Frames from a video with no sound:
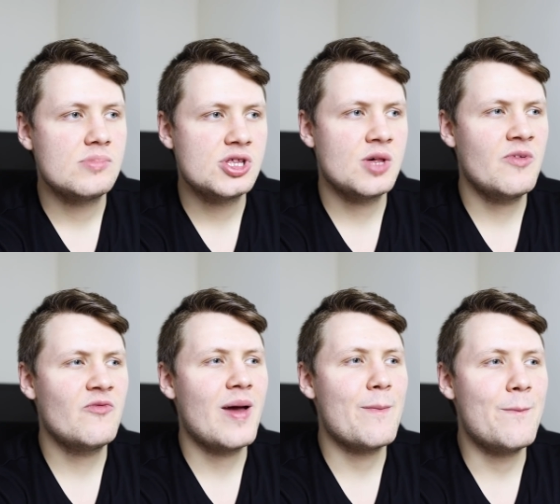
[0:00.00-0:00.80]
Some
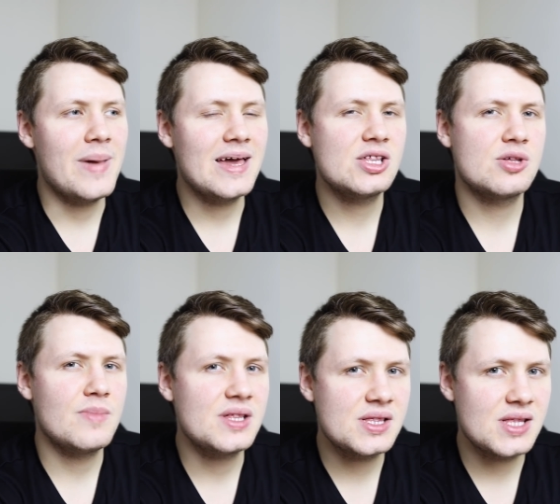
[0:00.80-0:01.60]
of my biggest
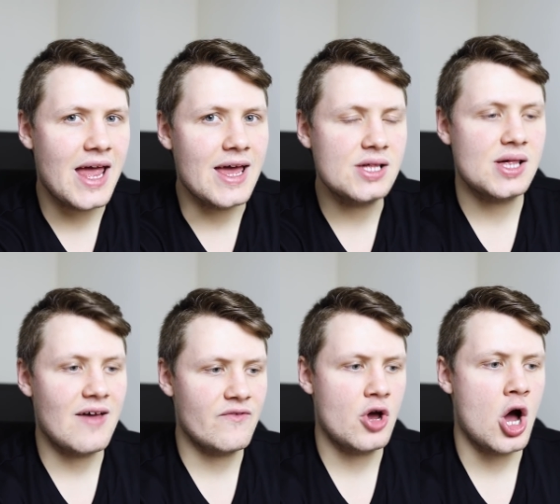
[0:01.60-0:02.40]
mistakes
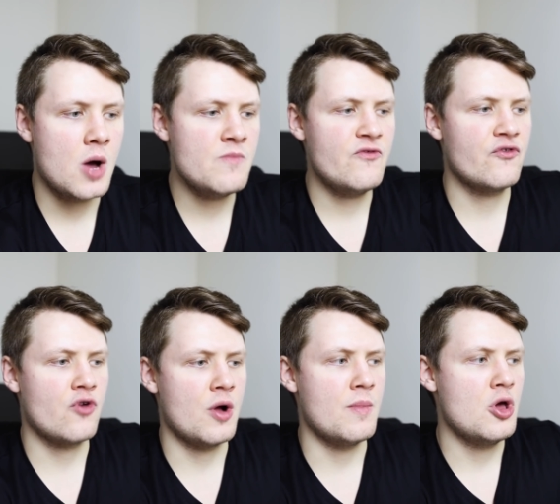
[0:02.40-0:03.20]
have come
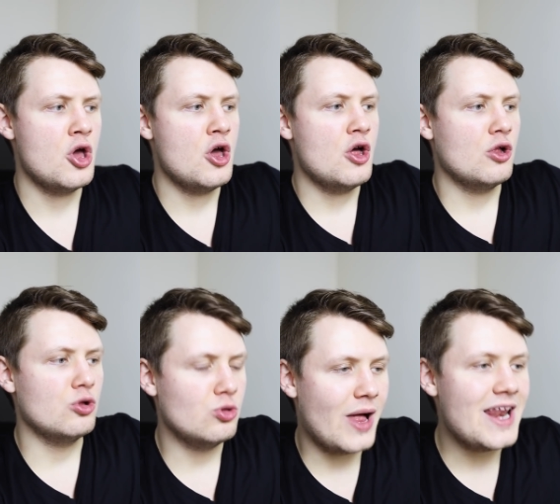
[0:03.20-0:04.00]
from
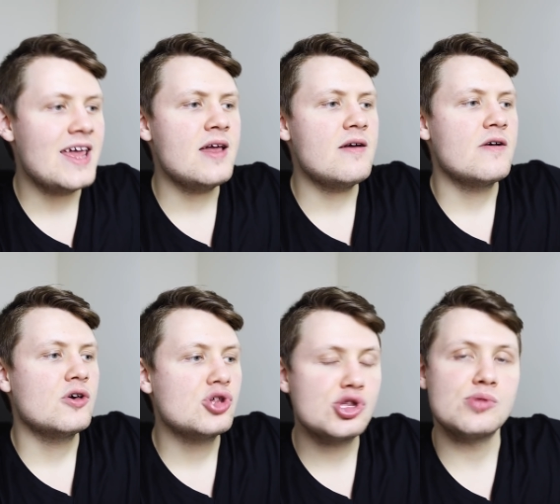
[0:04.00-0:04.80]
letting
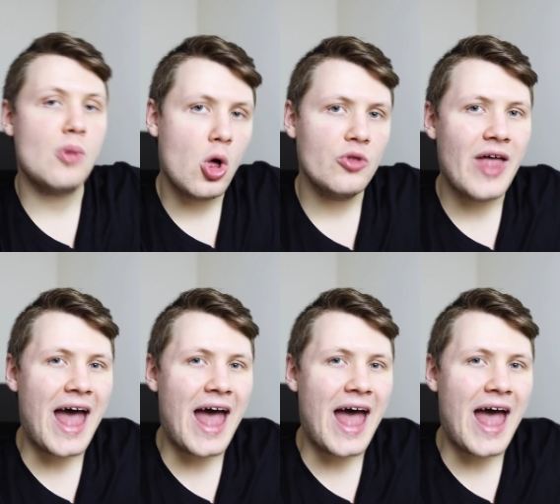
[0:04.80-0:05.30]
small